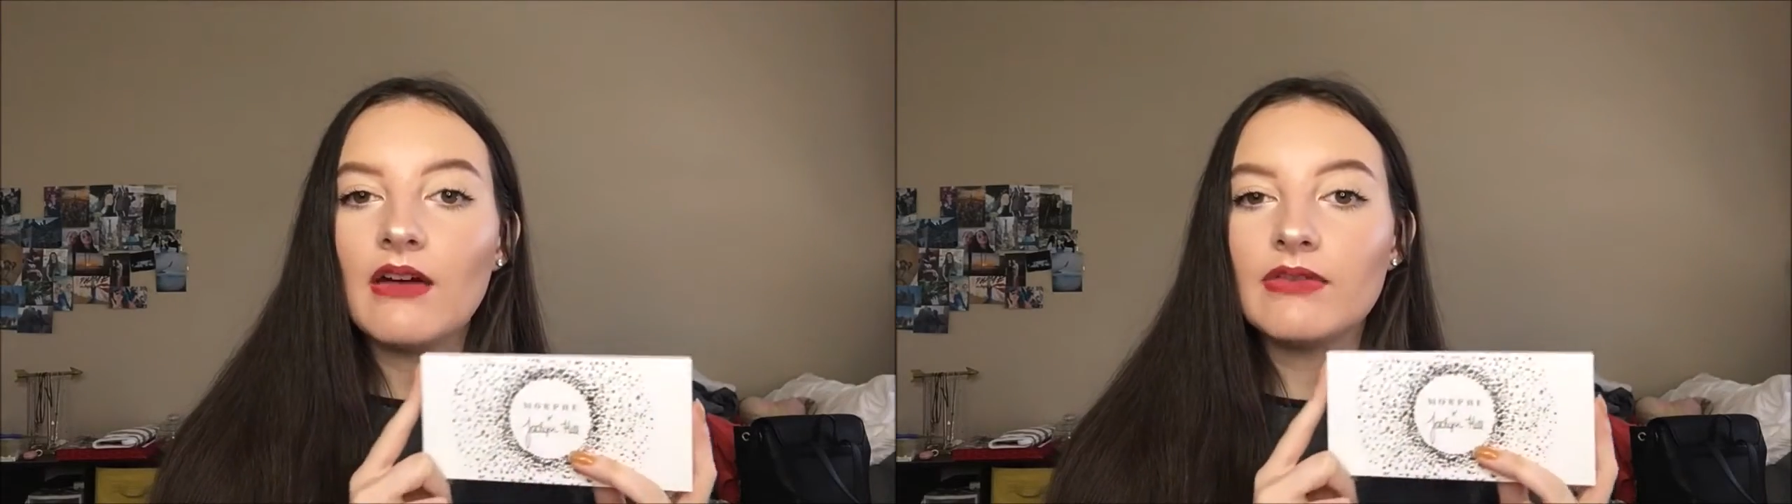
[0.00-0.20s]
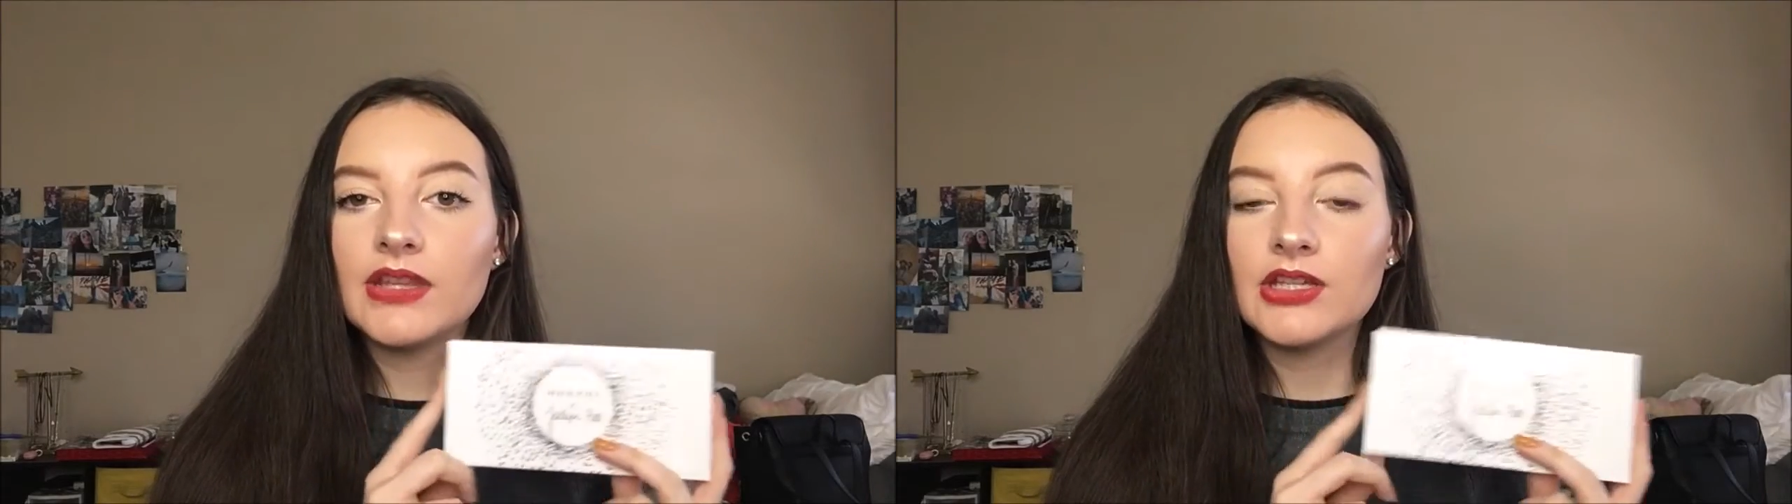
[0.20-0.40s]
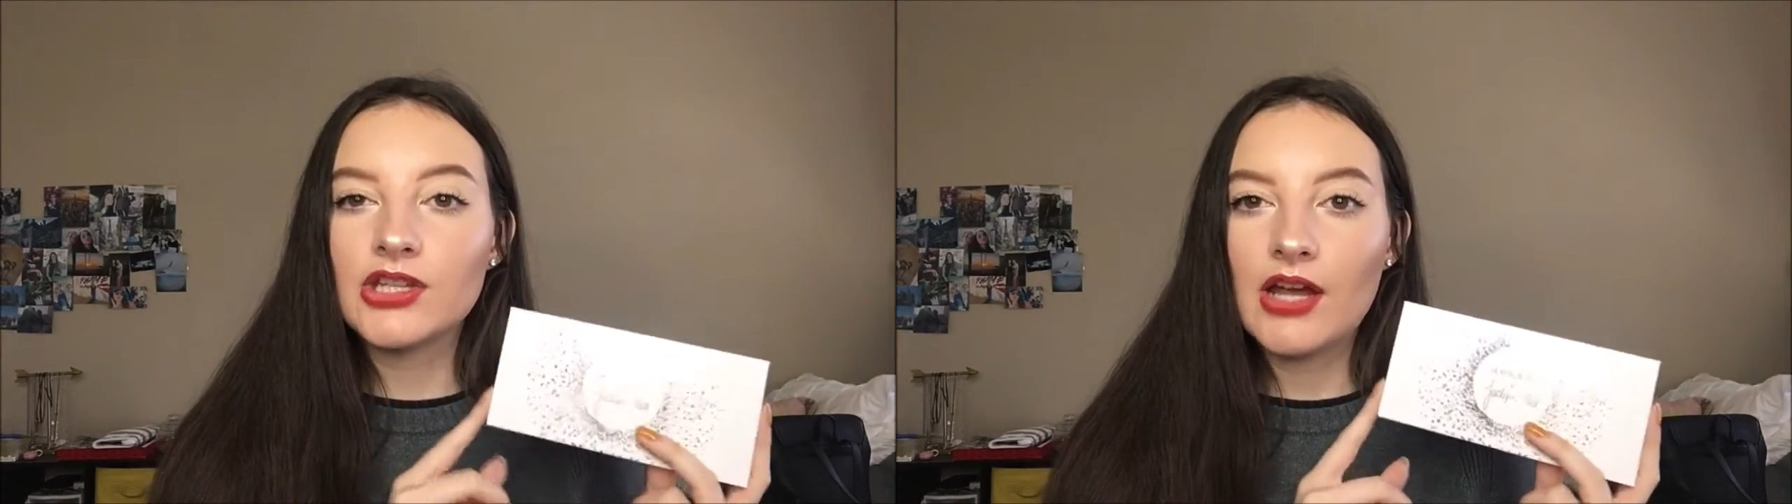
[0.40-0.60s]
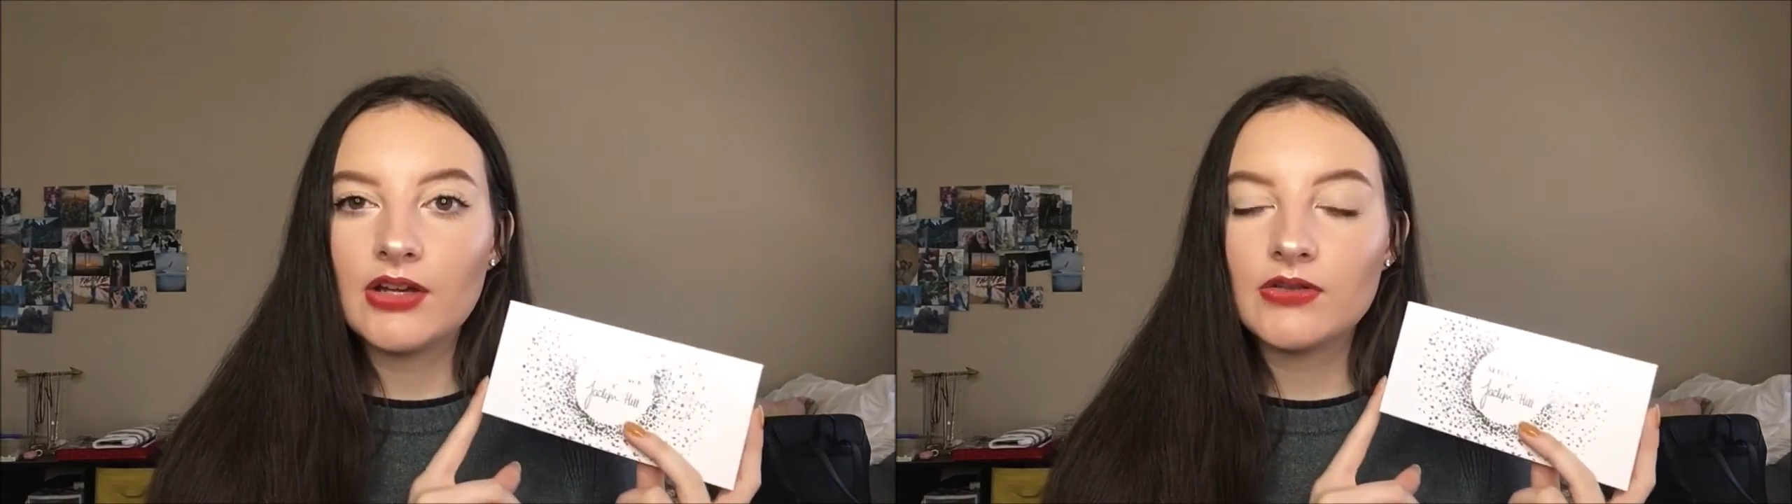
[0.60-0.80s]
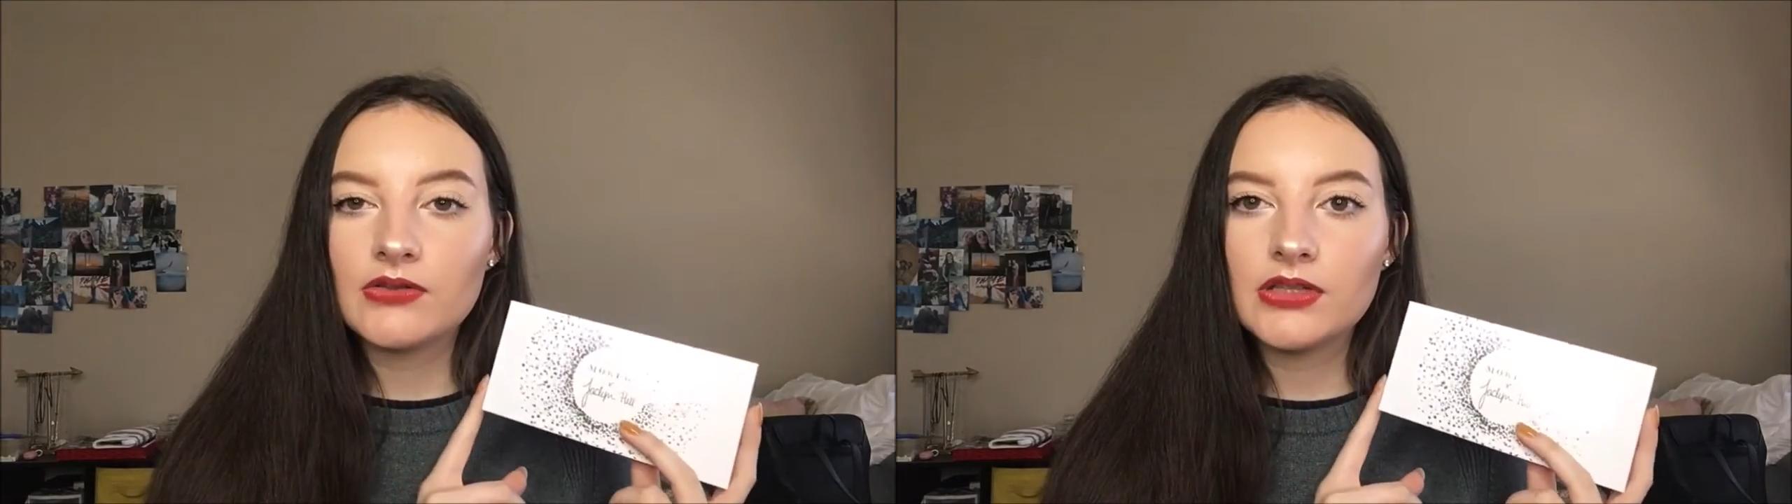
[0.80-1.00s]
of the
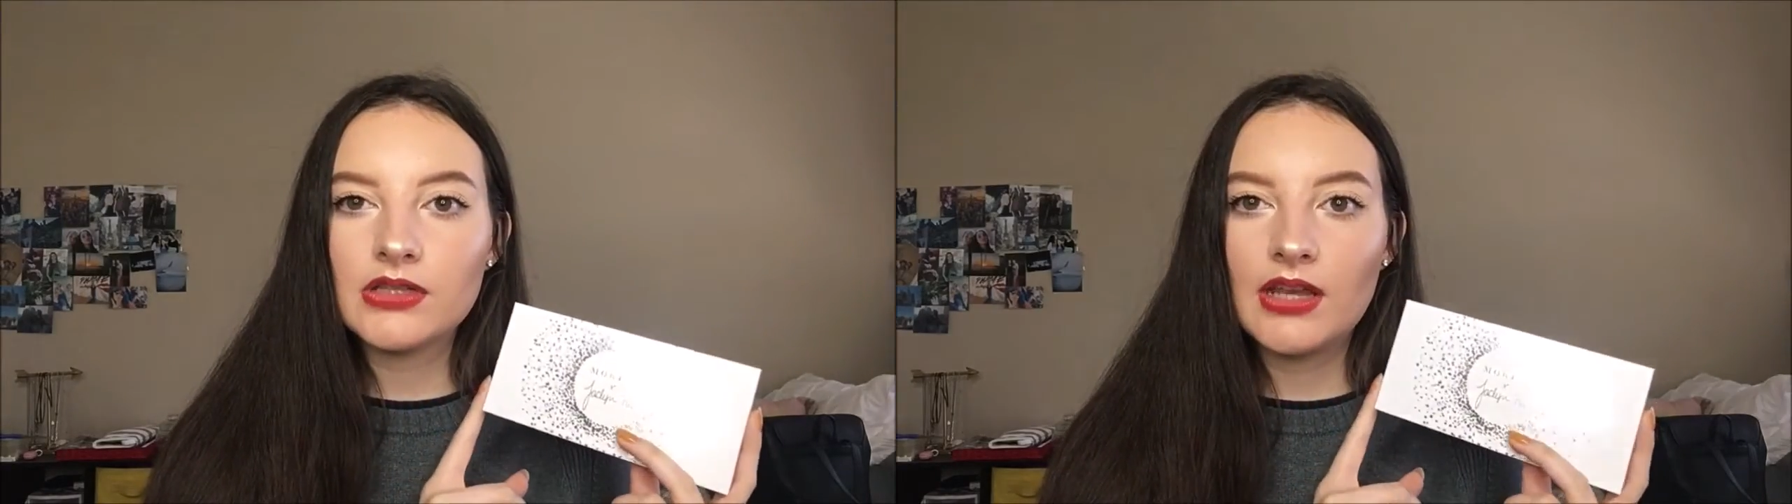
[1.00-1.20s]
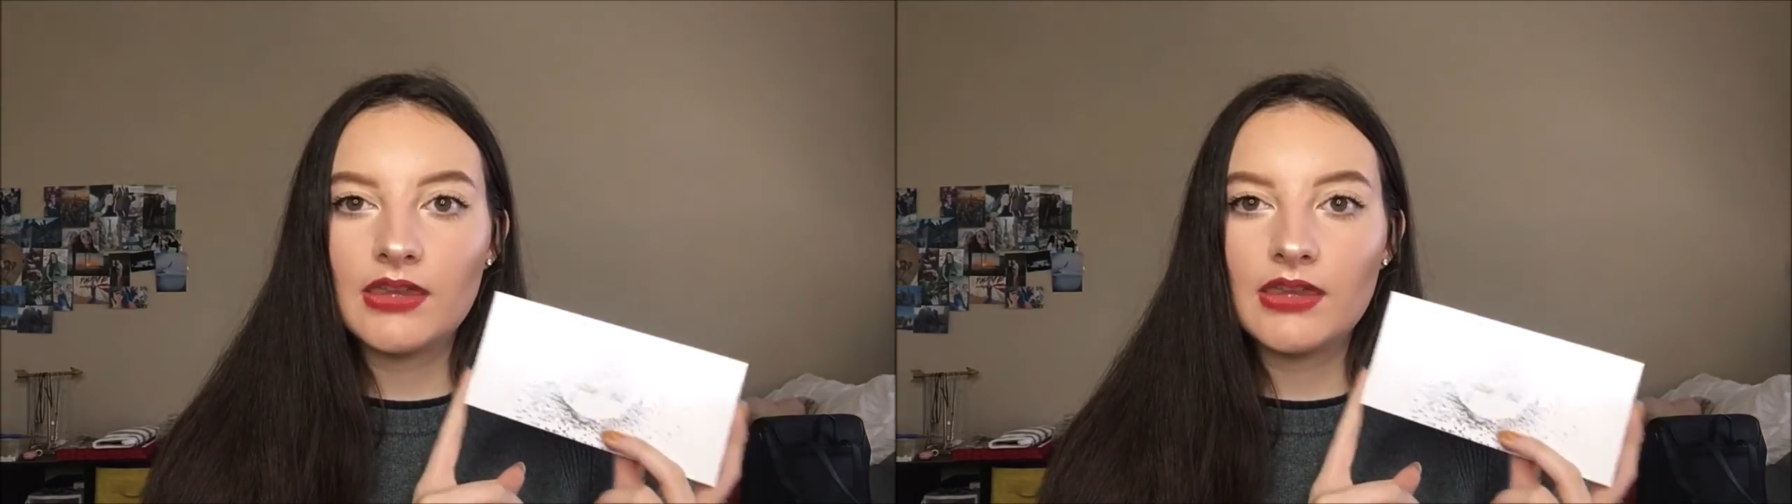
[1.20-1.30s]
shadows